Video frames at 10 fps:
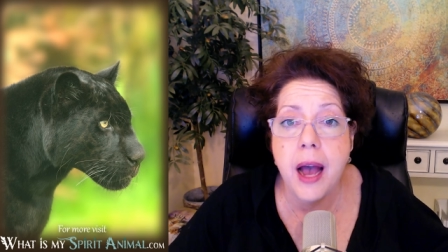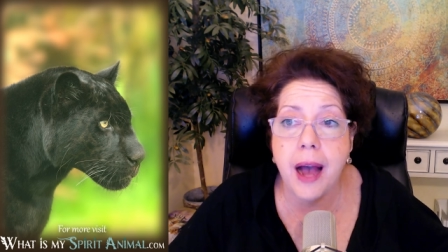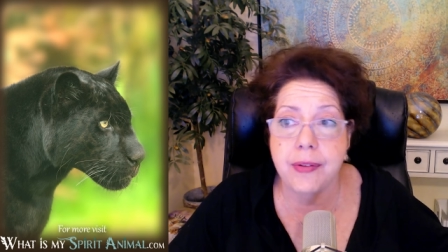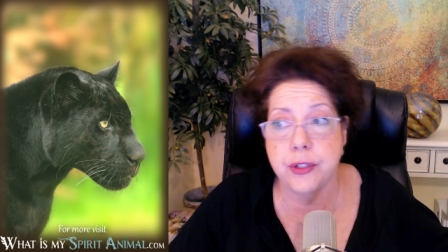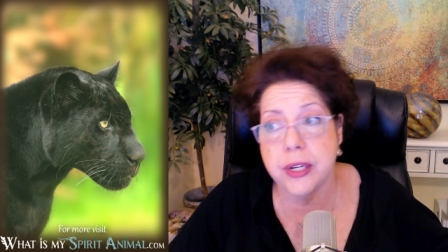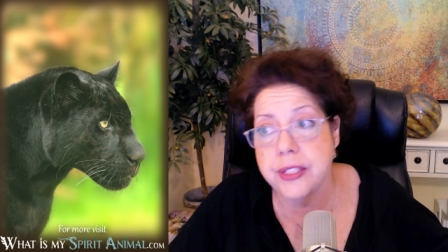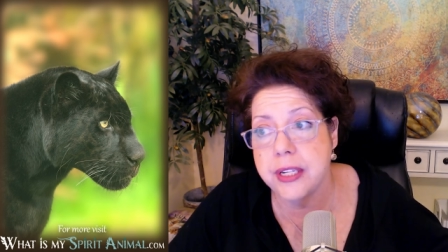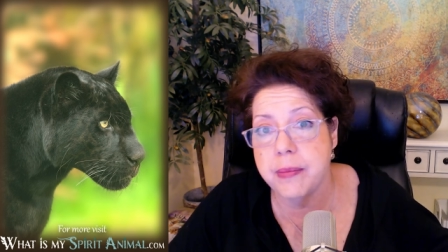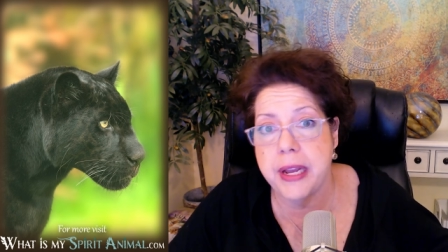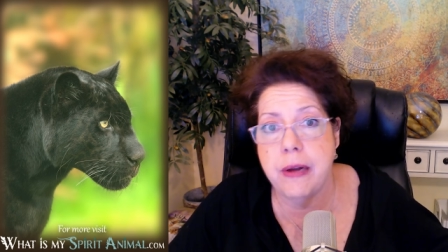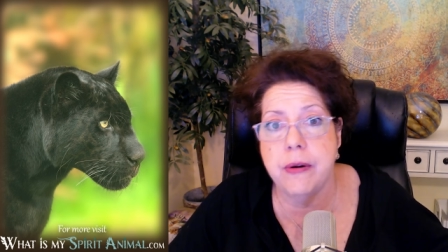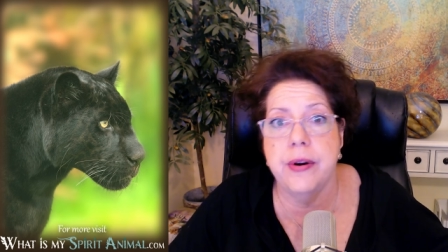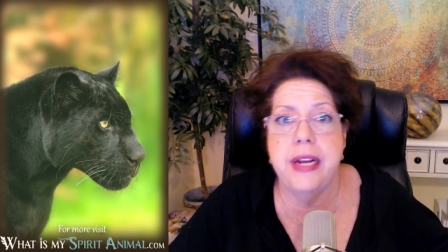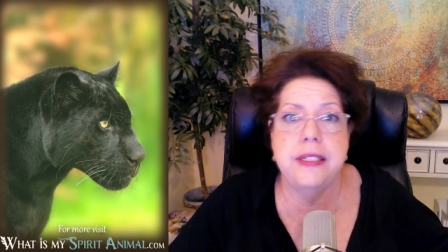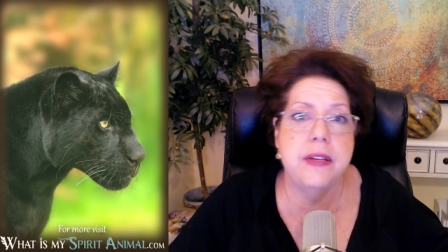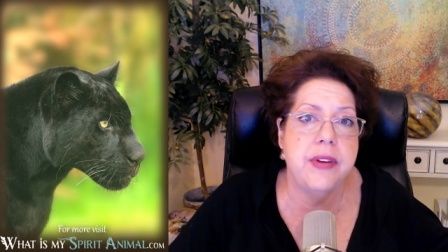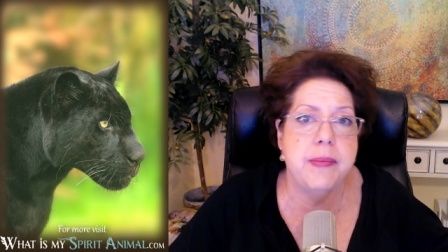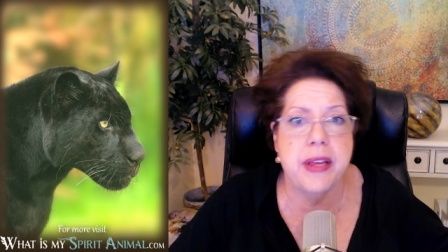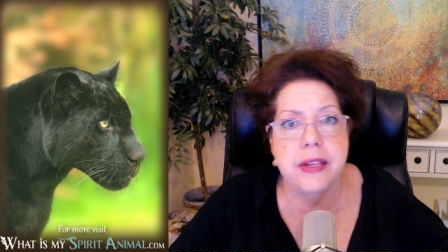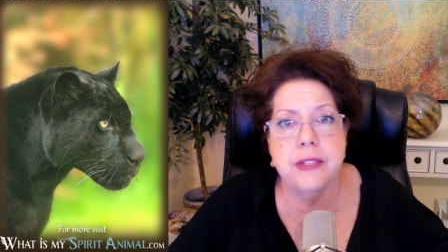I've been trusted in my own creativity,
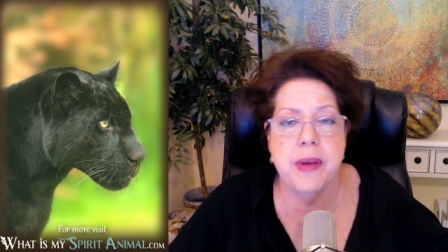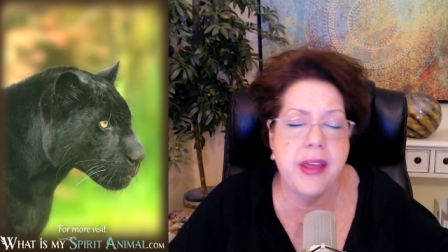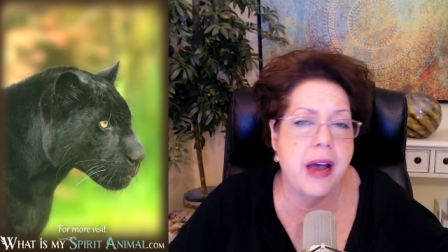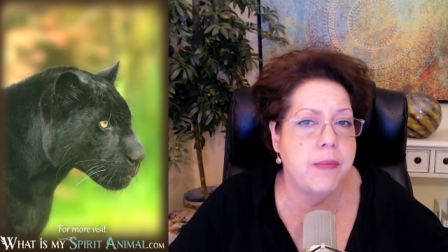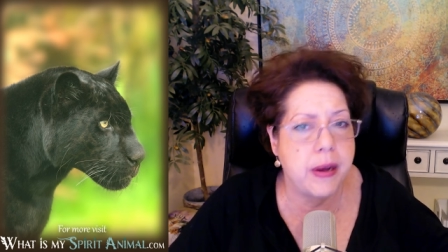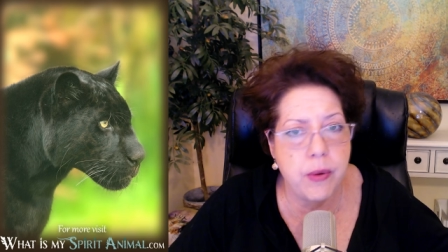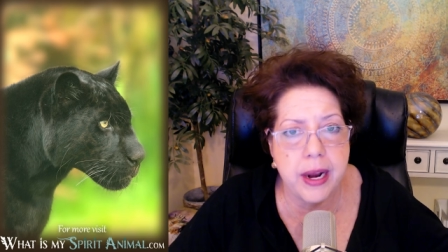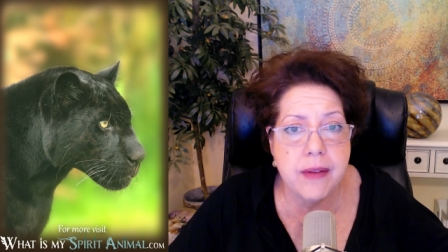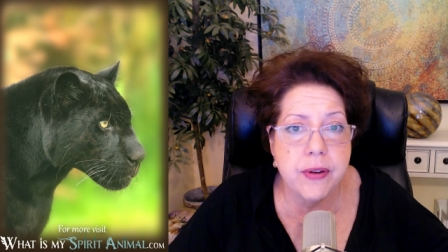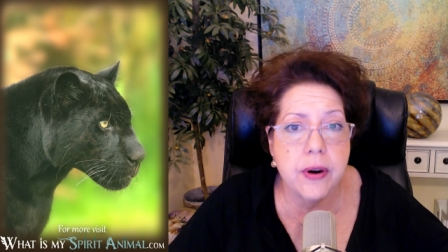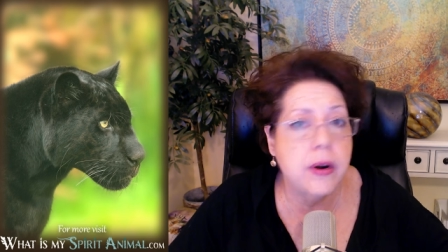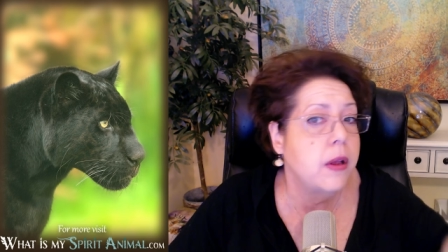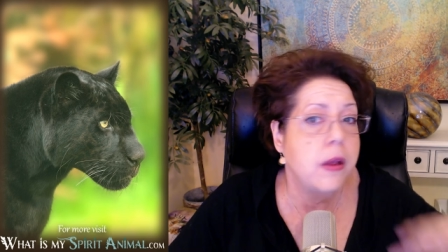my this, my that, my whatever.